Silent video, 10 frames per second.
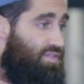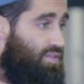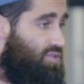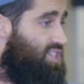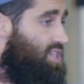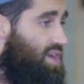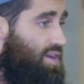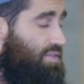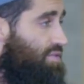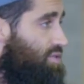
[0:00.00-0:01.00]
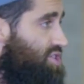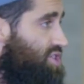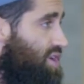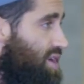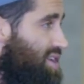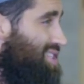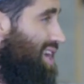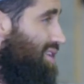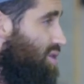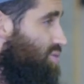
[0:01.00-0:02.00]
first
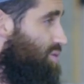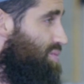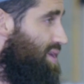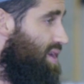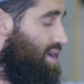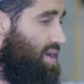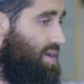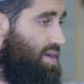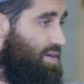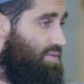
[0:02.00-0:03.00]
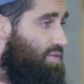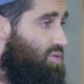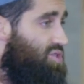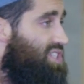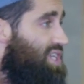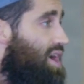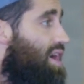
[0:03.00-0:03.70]
cycle would be focusing